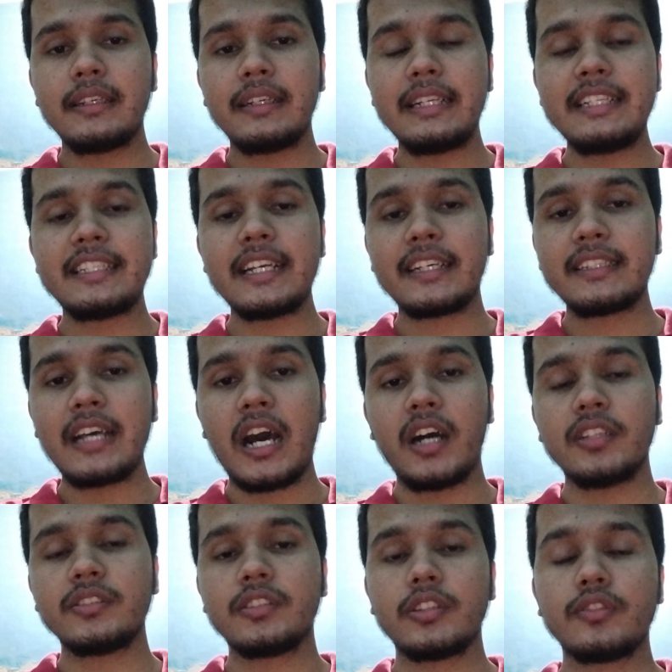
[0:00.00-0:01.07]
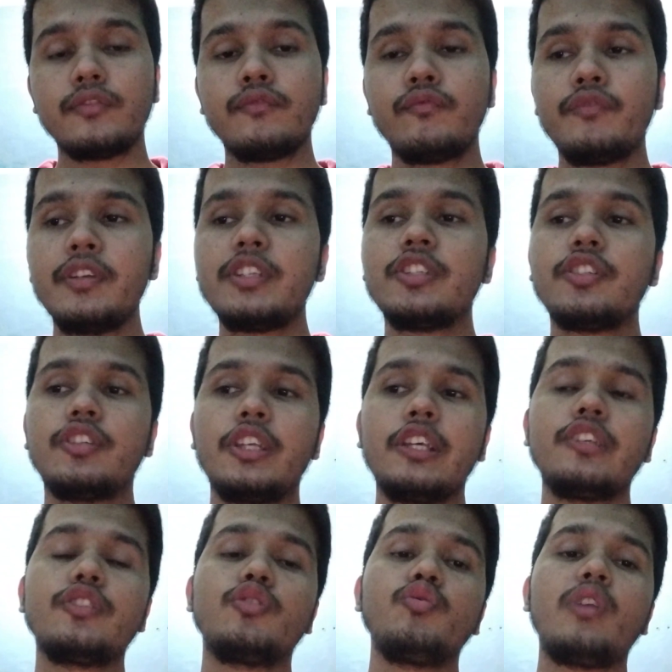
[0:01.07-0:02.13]
recheck the answers, which
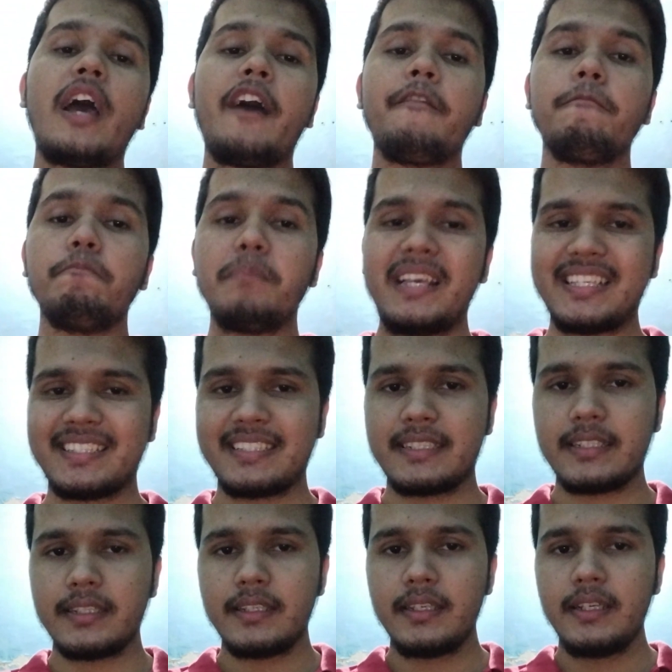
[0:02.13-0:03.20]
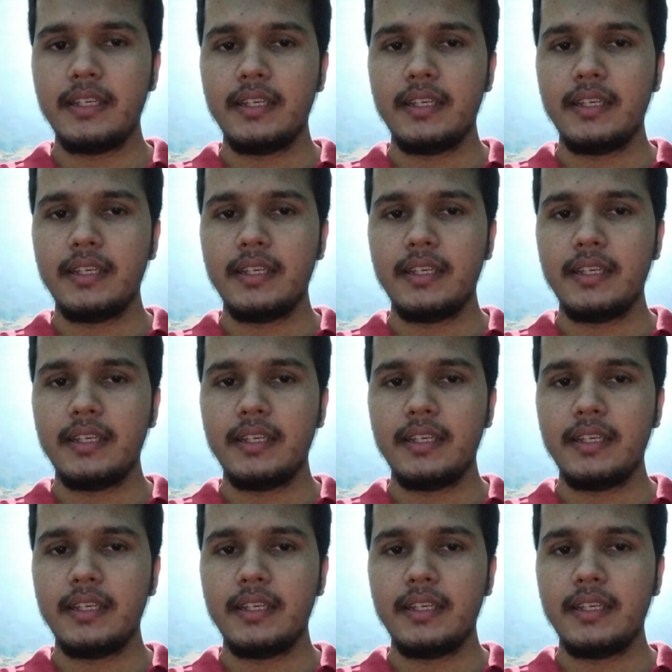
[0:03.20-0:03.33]
things you have missed,